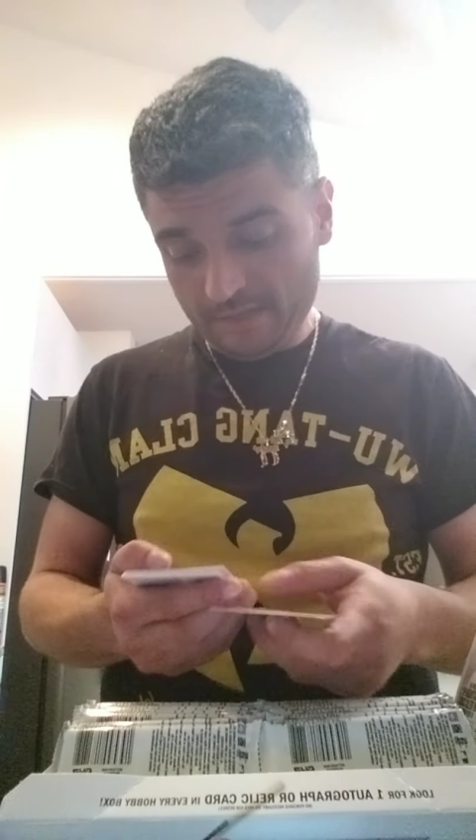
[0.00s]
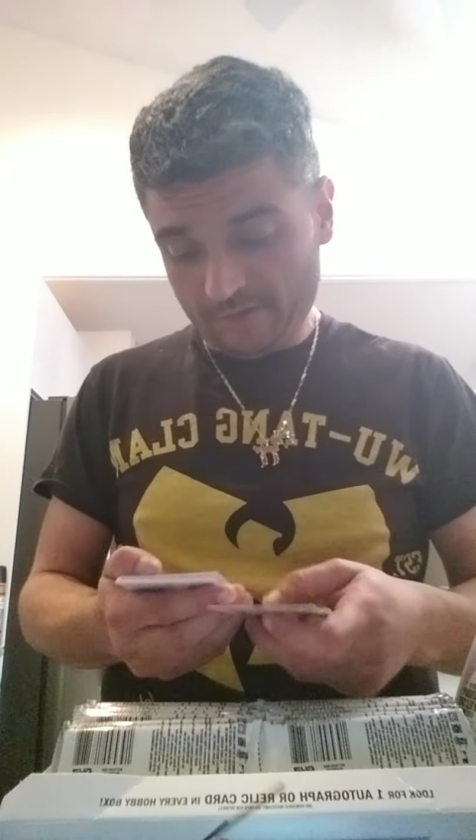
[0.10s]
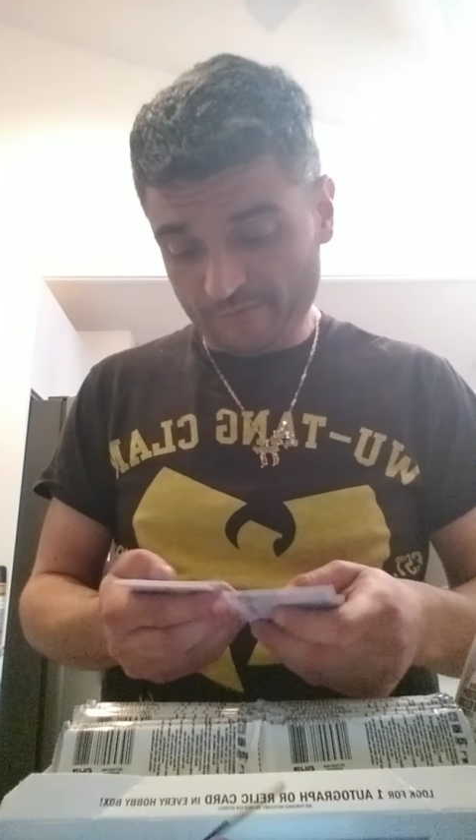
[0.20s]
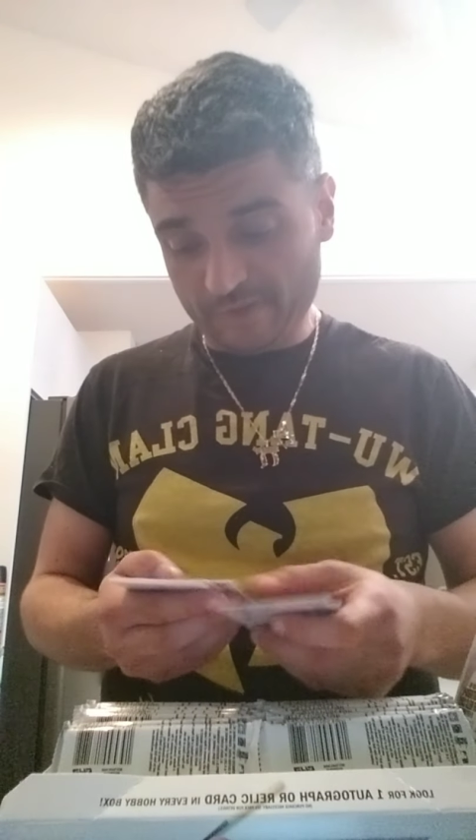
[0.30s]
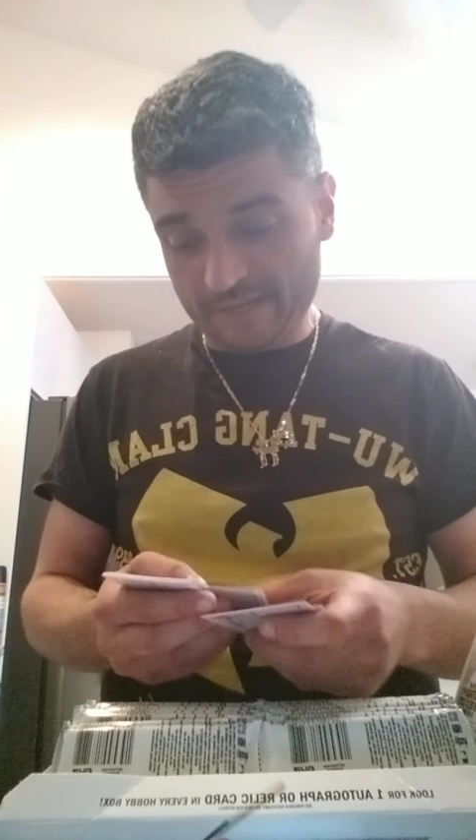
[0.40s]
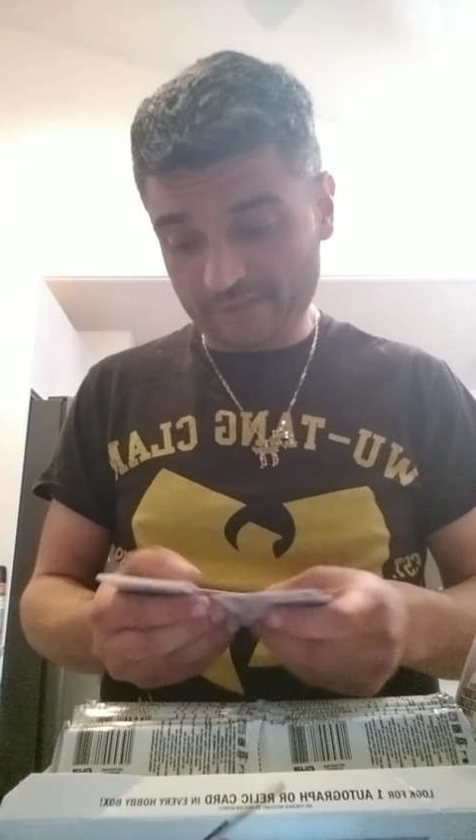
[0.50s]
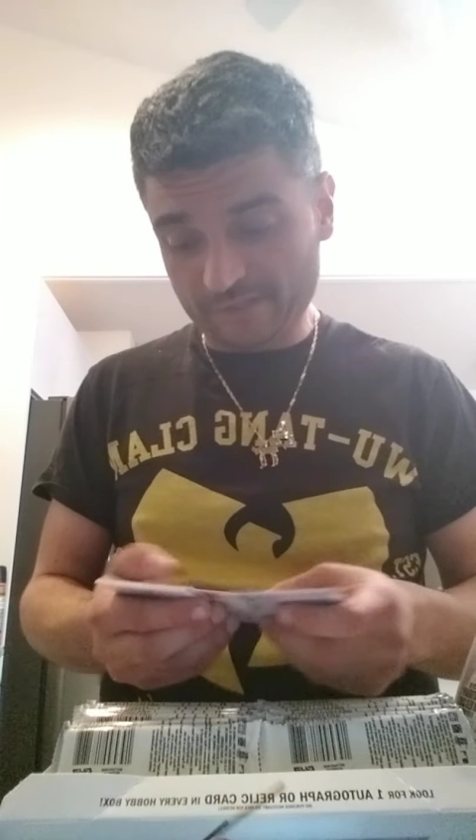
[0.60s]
Ronald